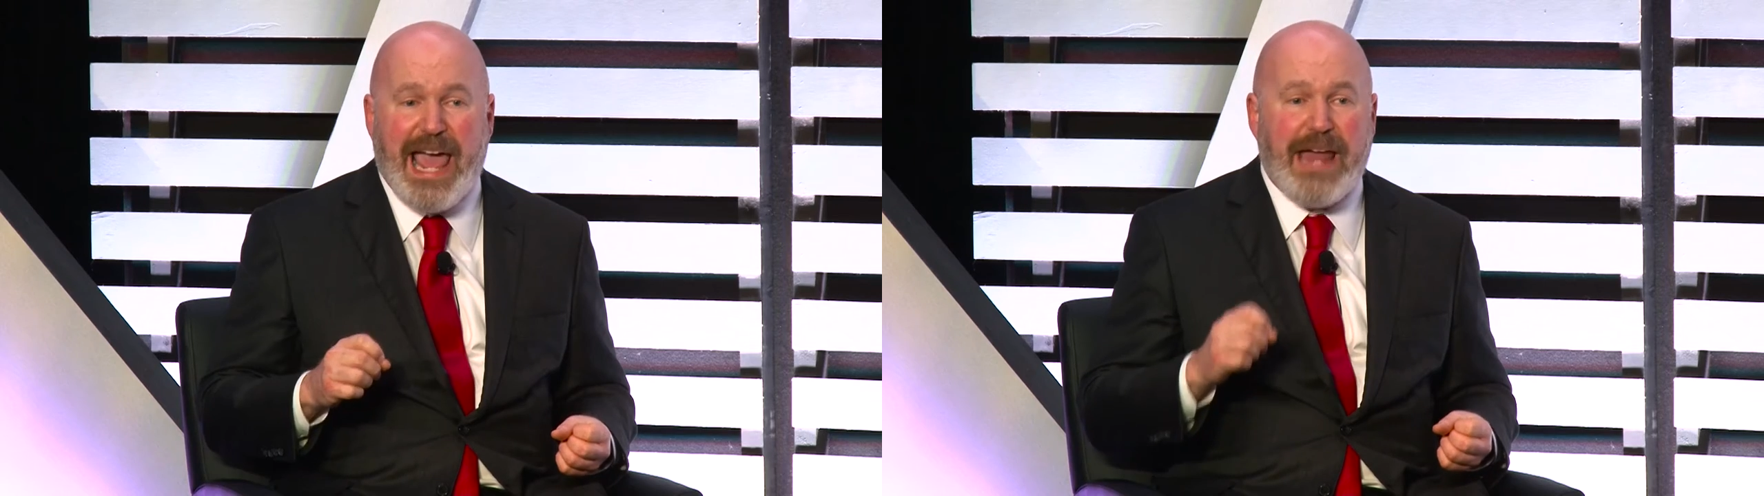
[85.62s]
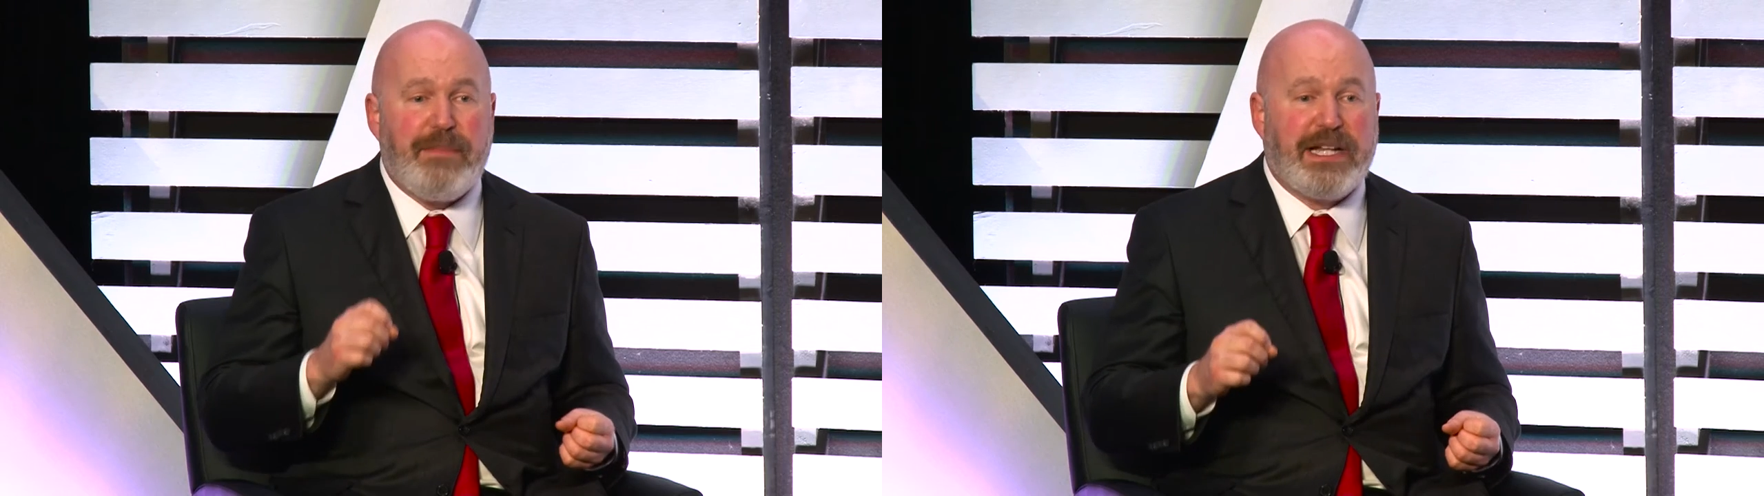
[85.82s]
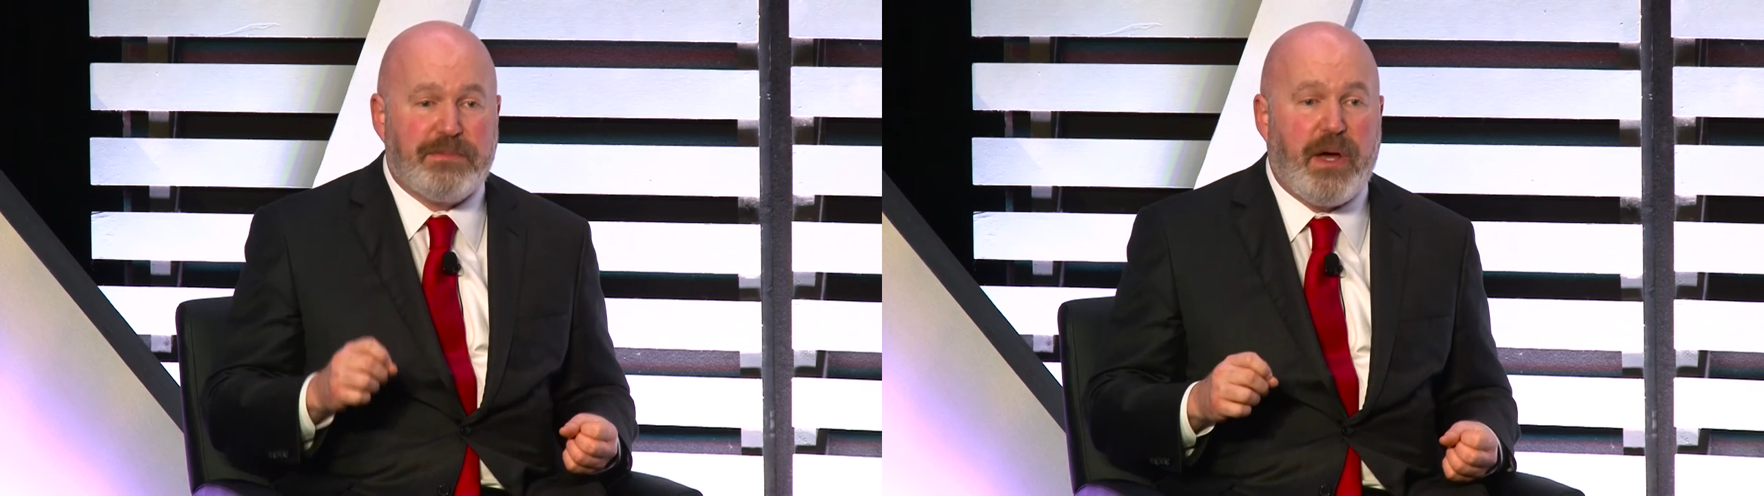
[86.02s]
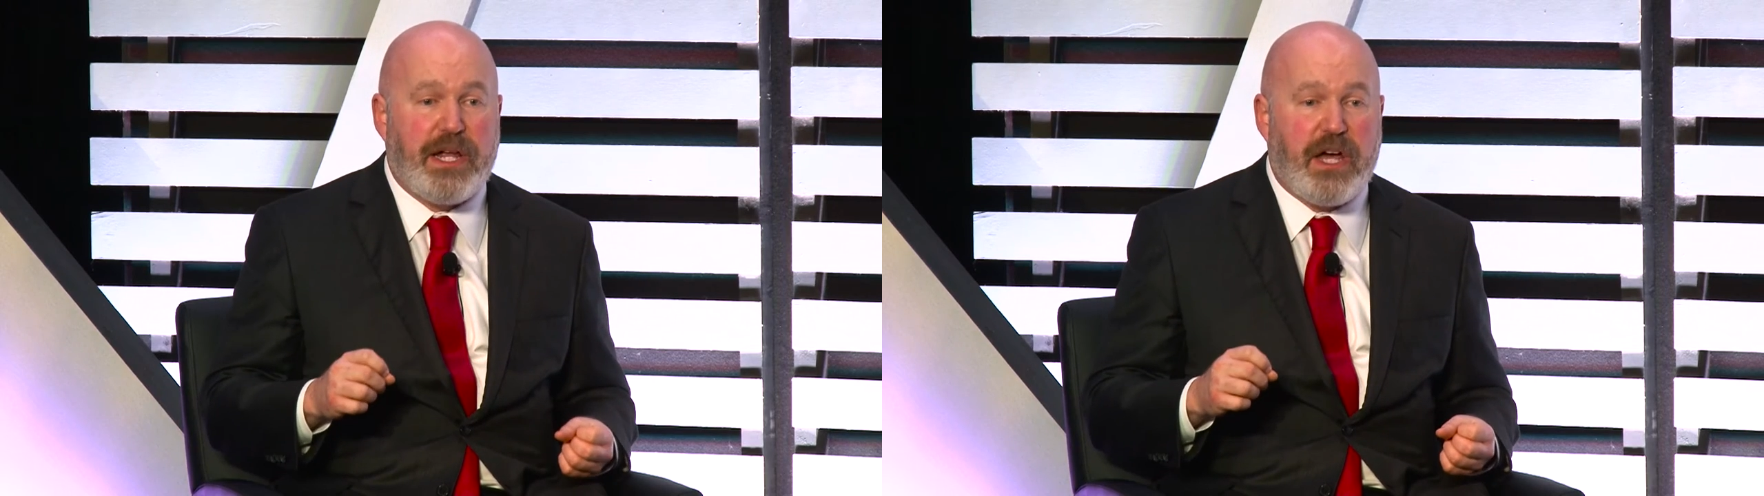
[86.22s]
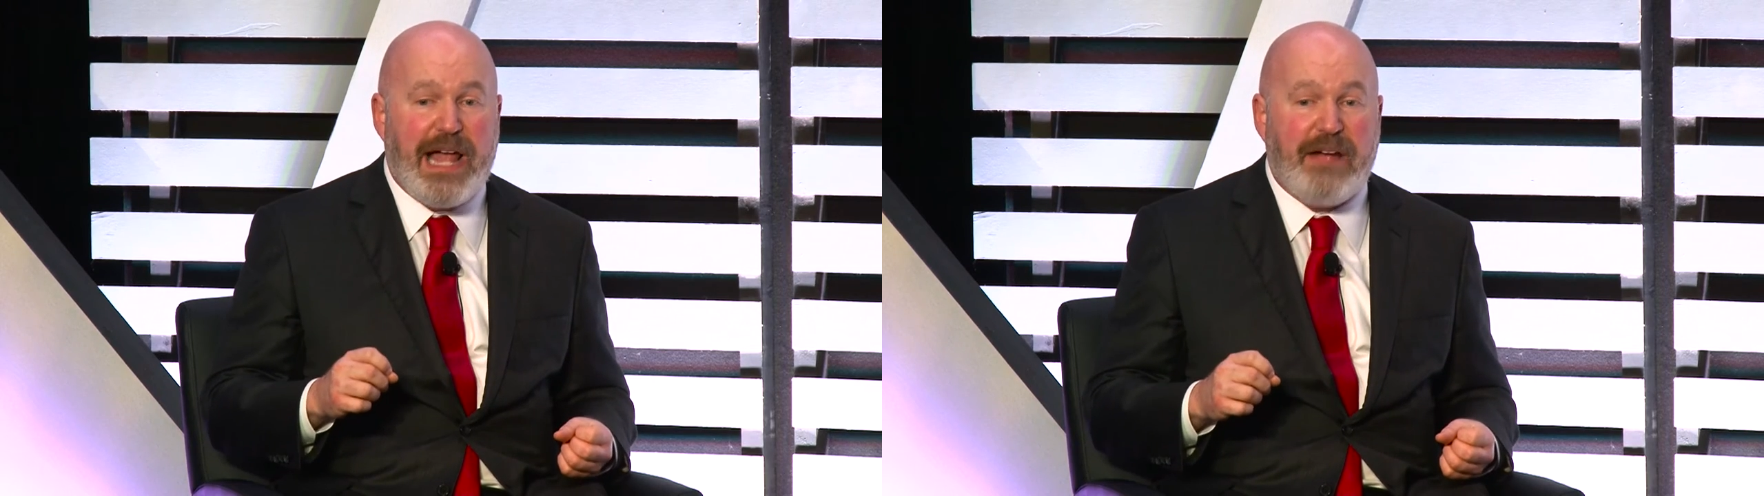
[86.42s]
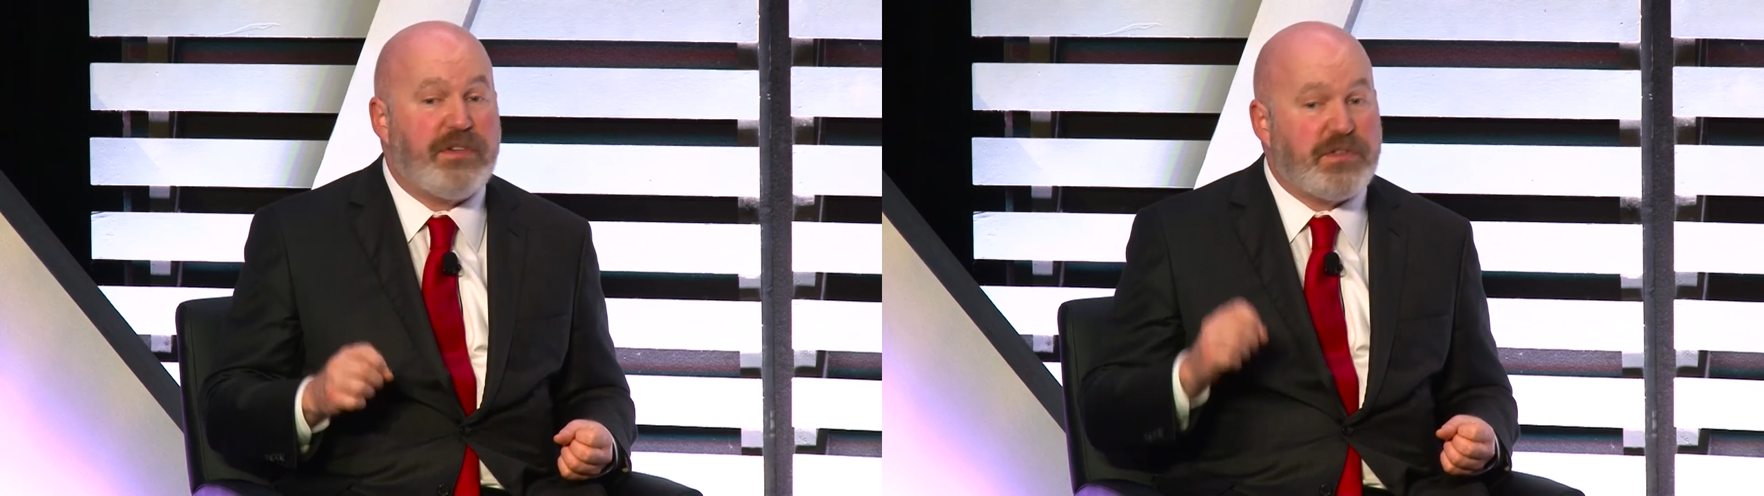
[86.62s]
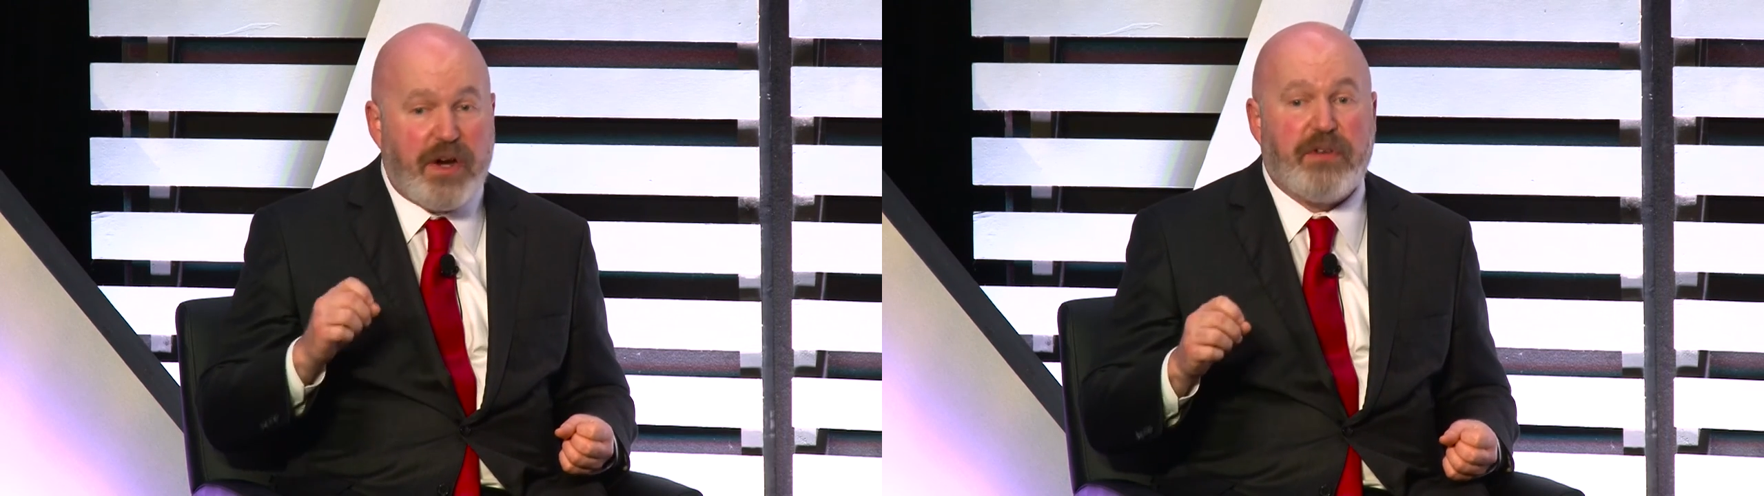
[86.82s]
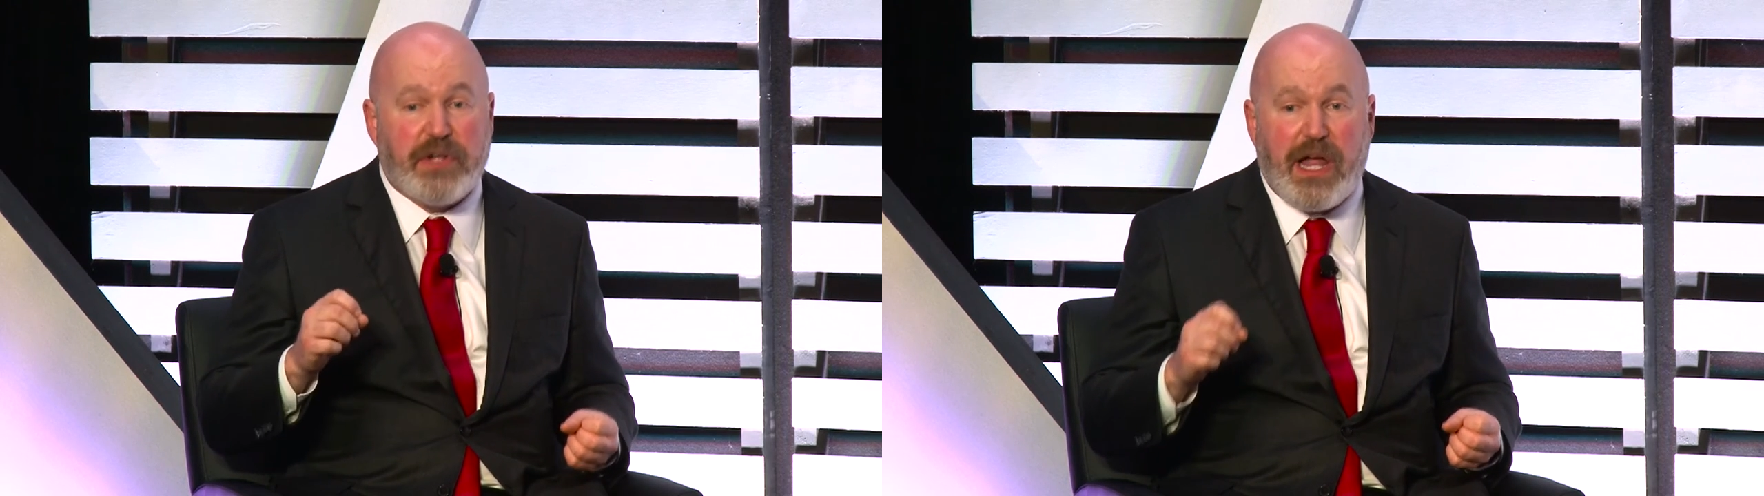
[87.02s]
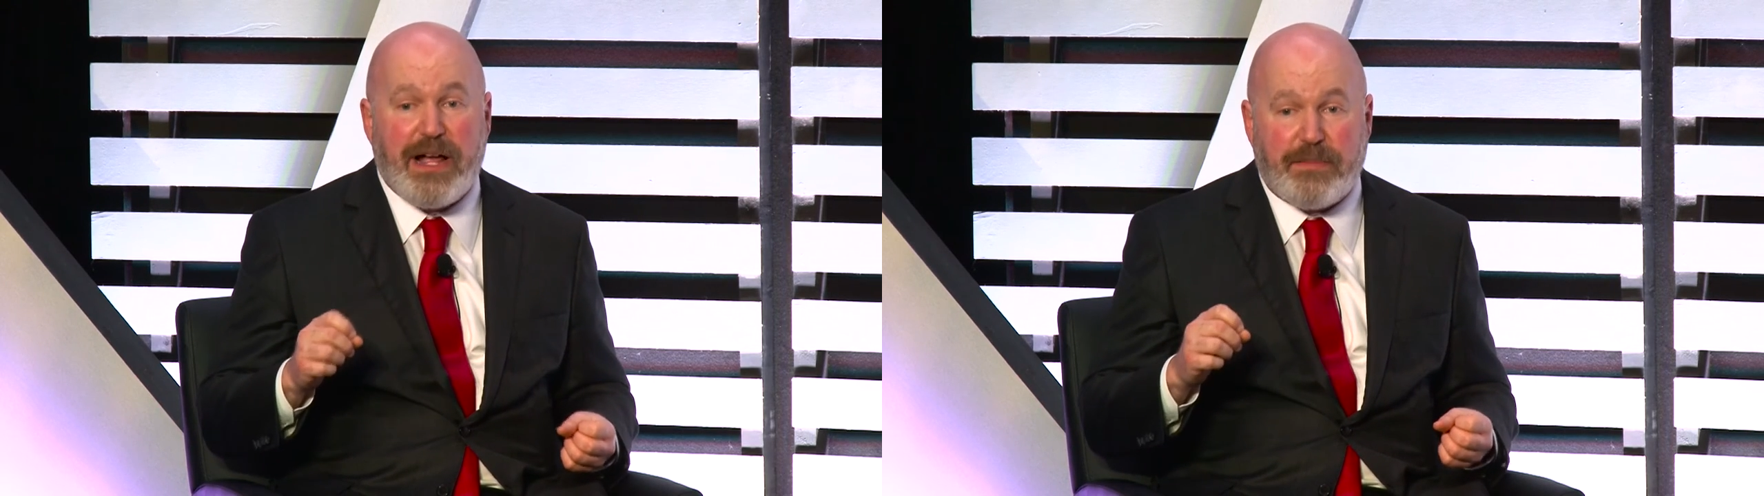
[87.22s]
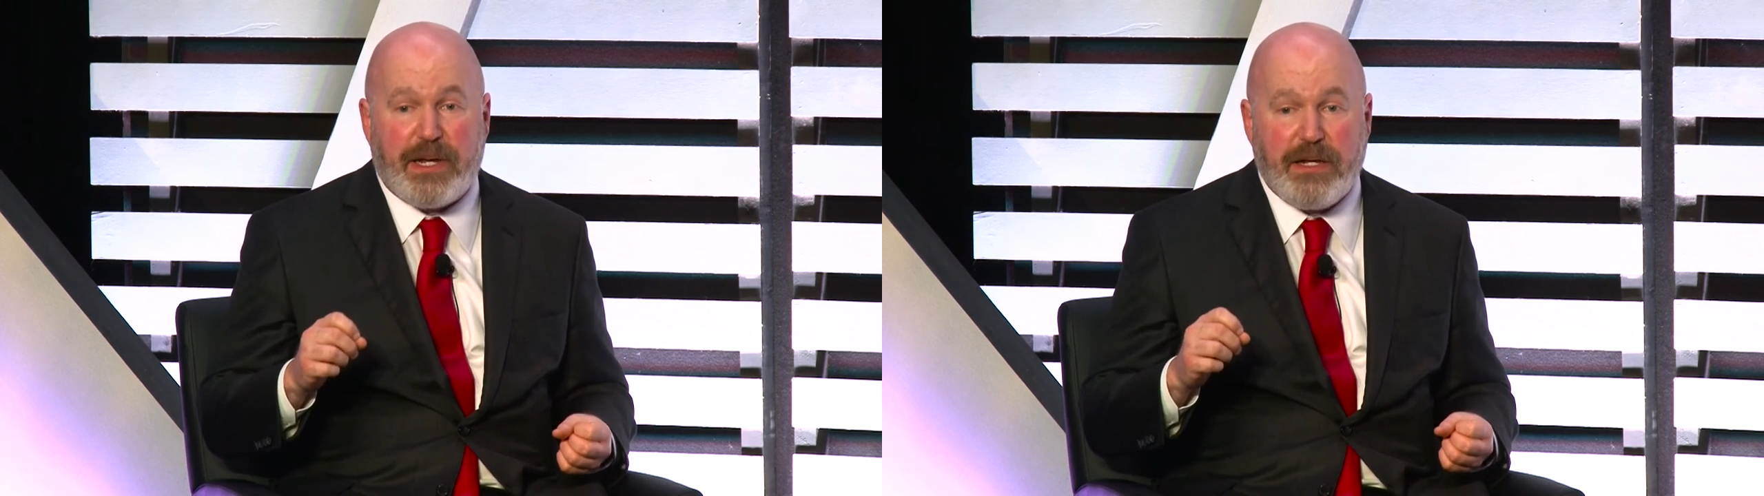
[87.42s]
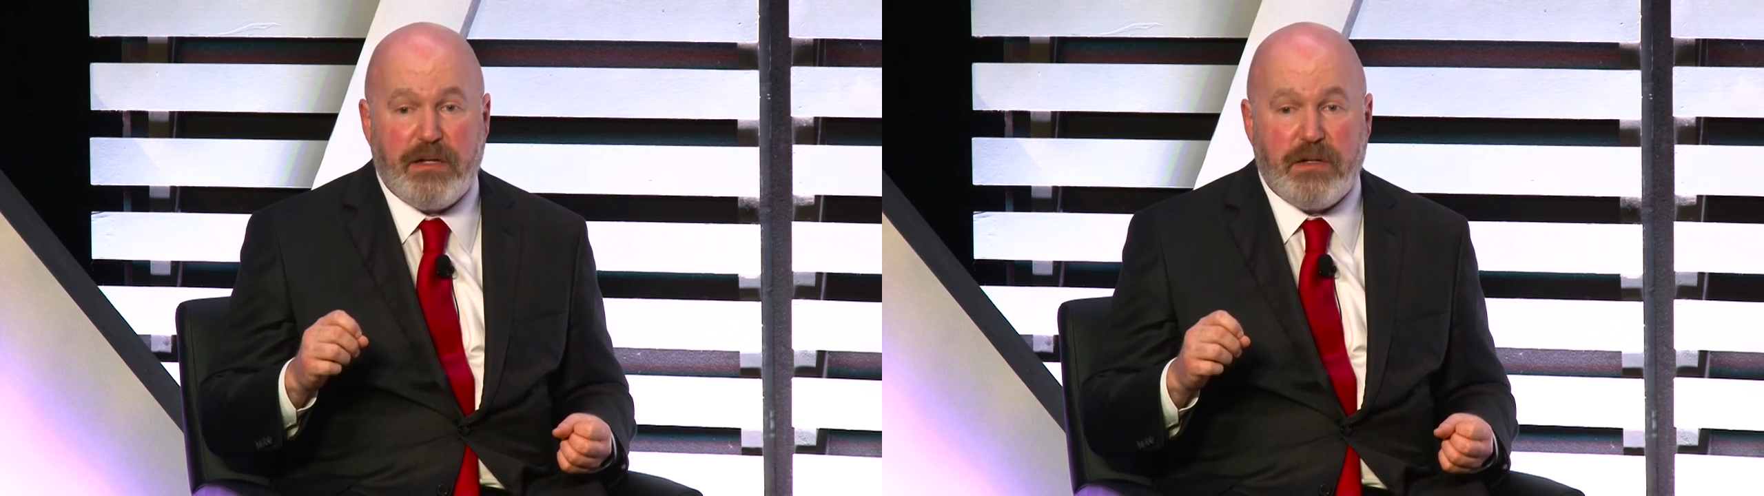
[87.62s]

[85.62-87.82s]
and makes money on average very reliably,